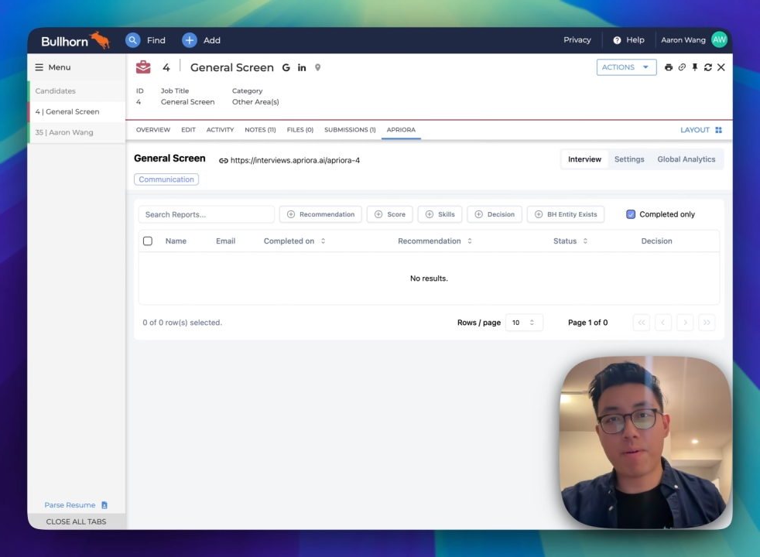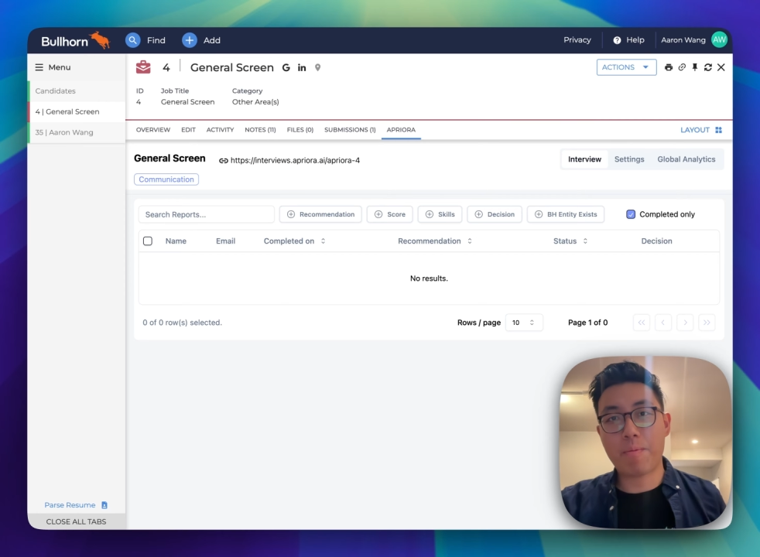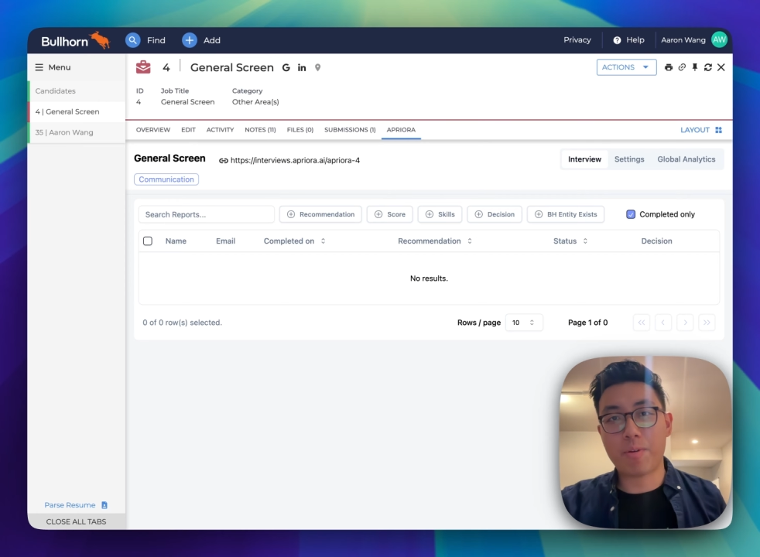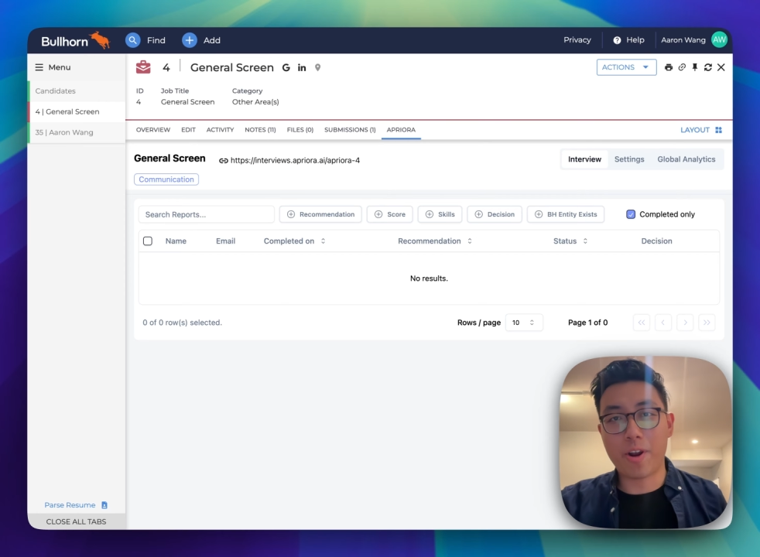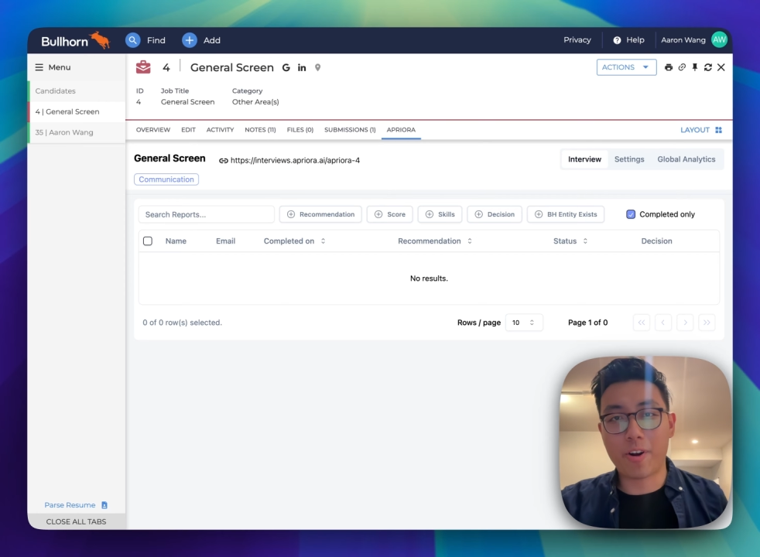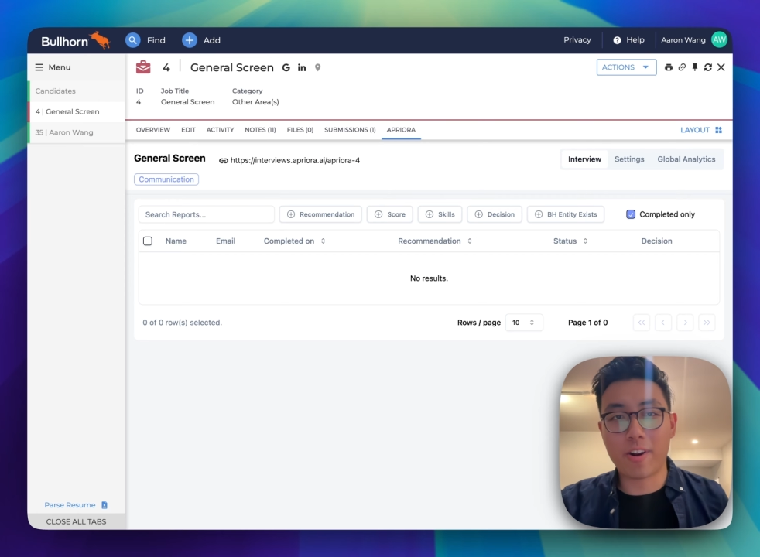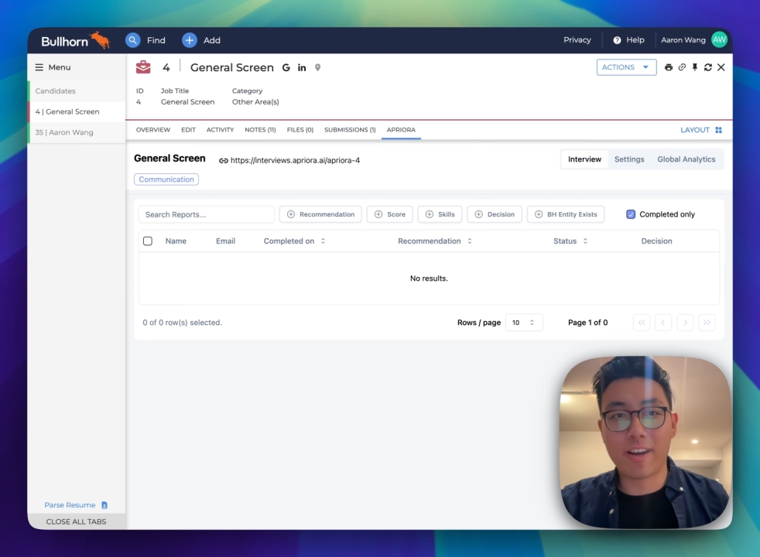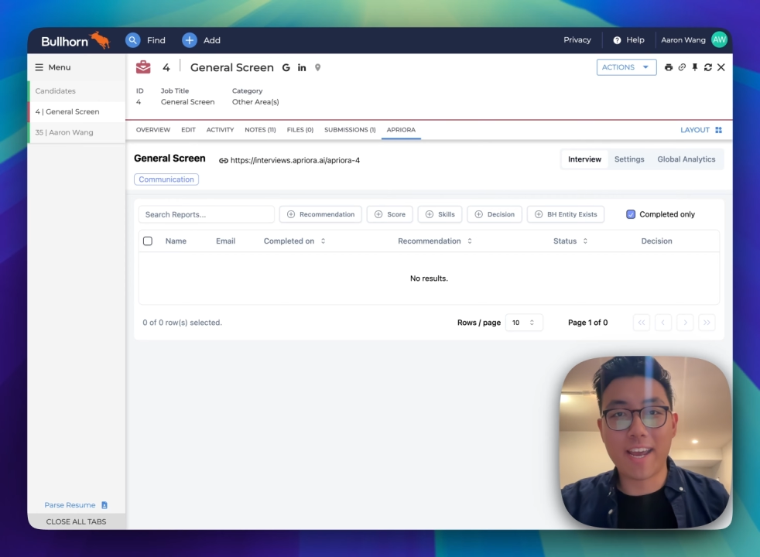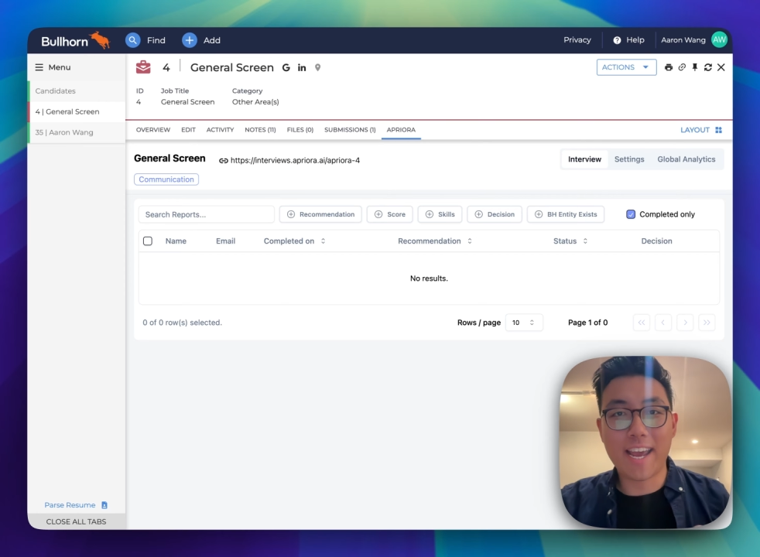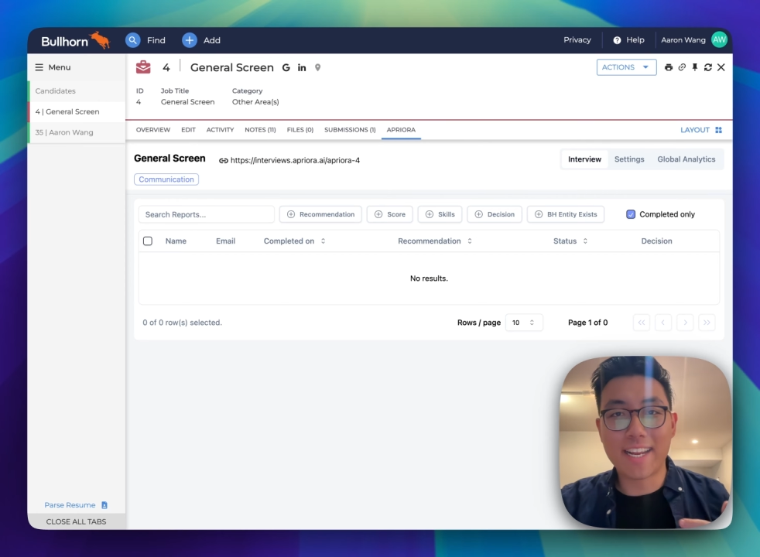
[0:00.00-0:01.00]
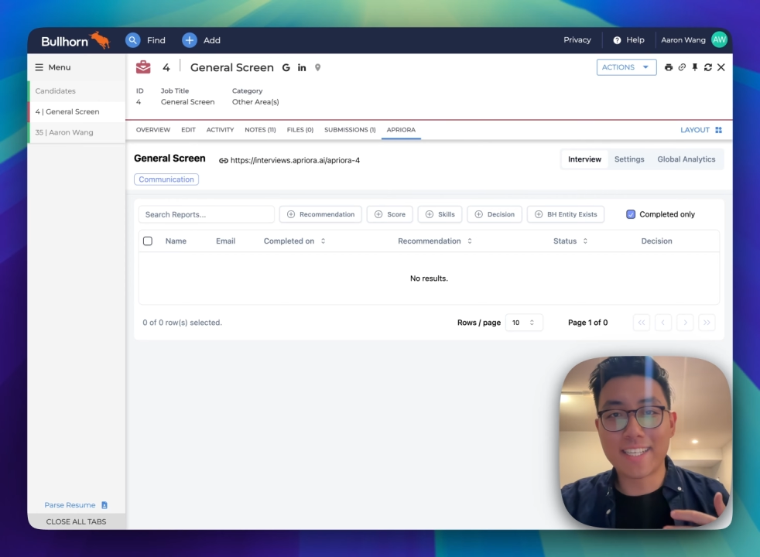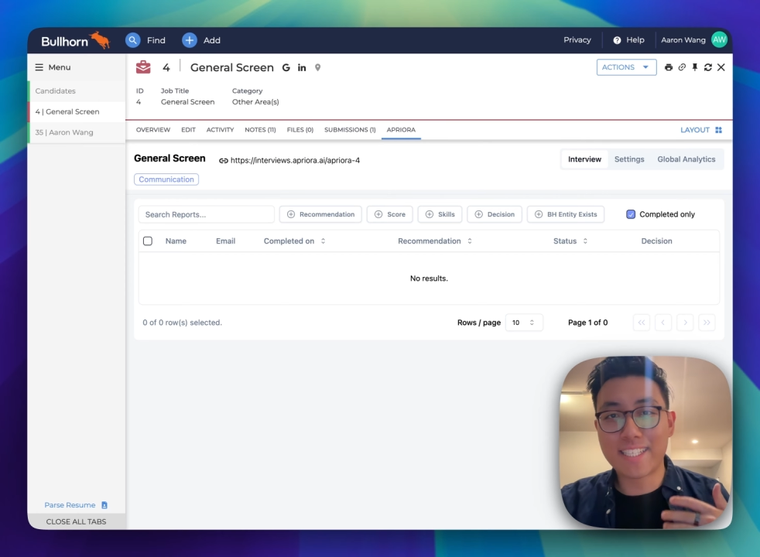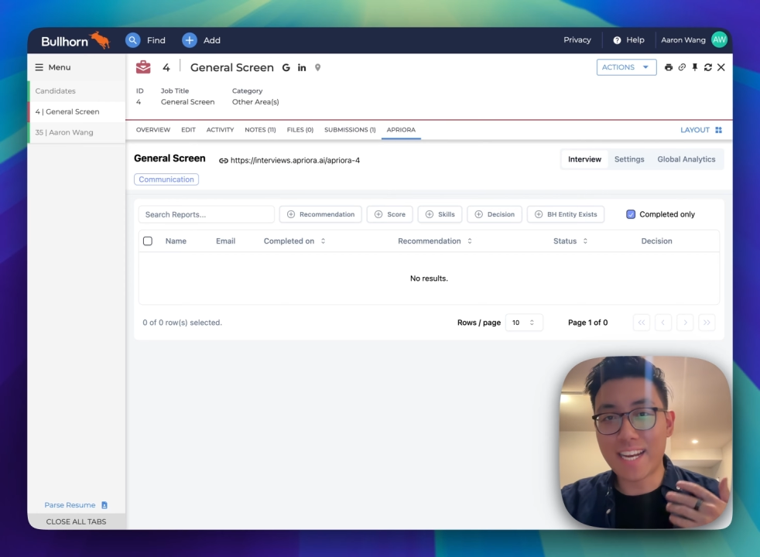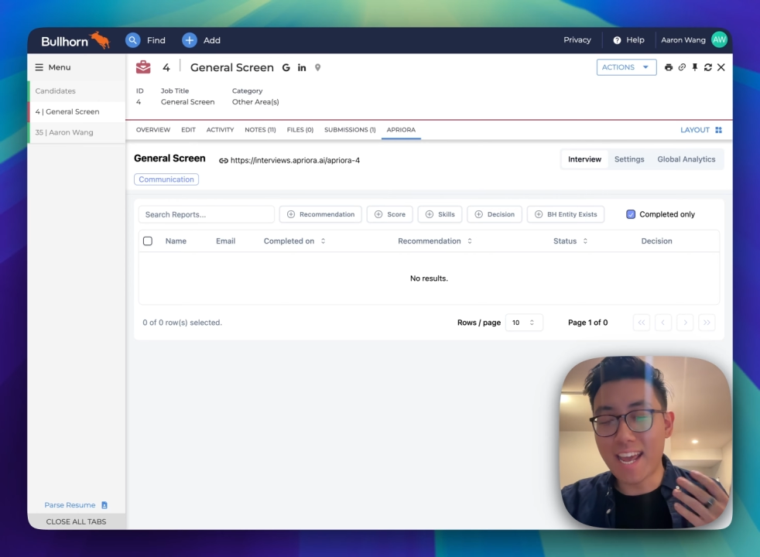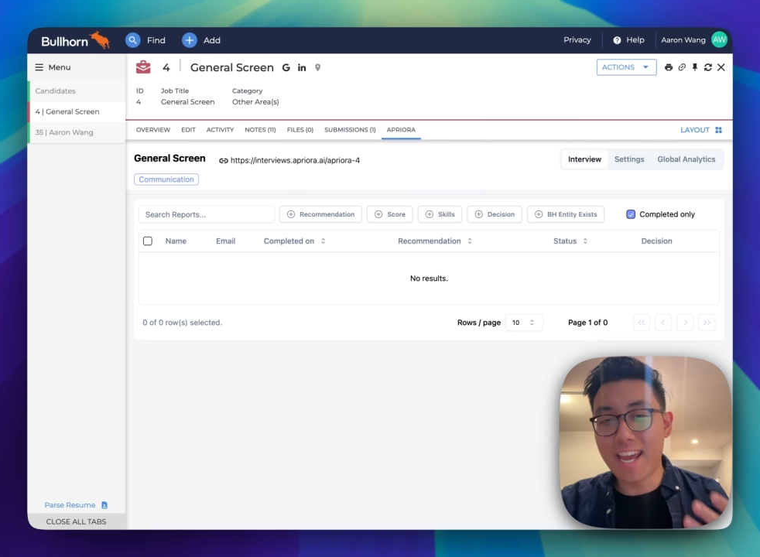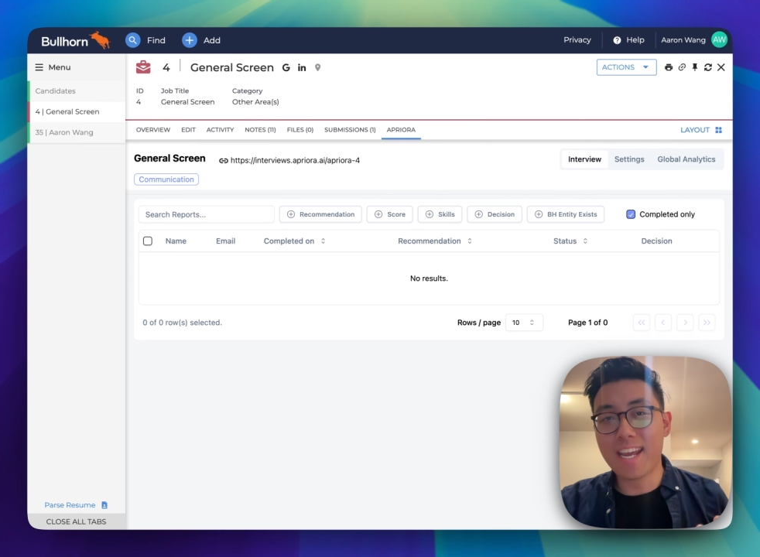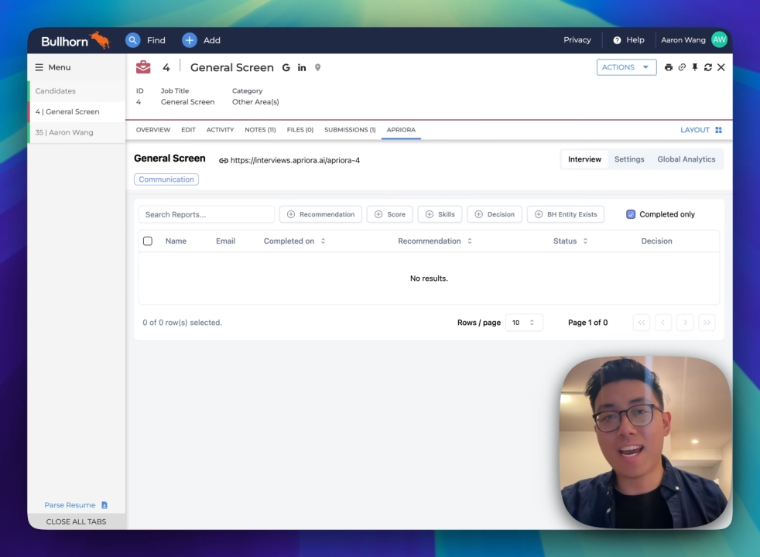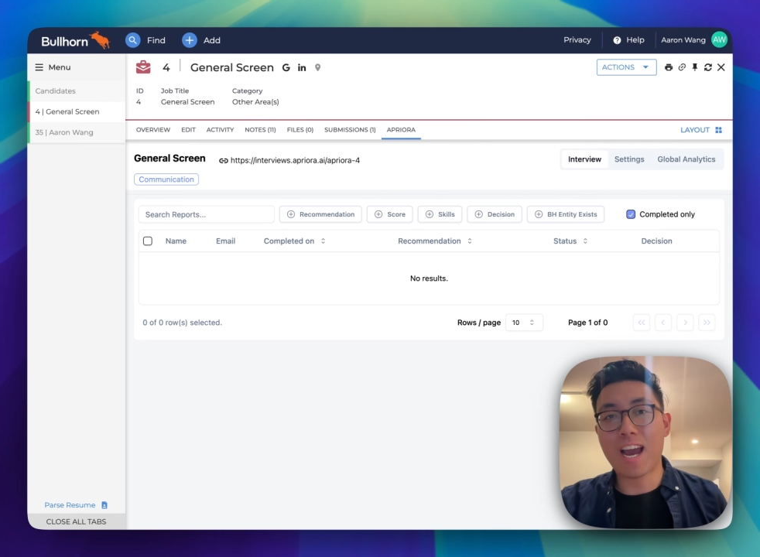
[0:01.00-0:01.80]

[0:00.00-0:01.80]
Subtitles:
A and today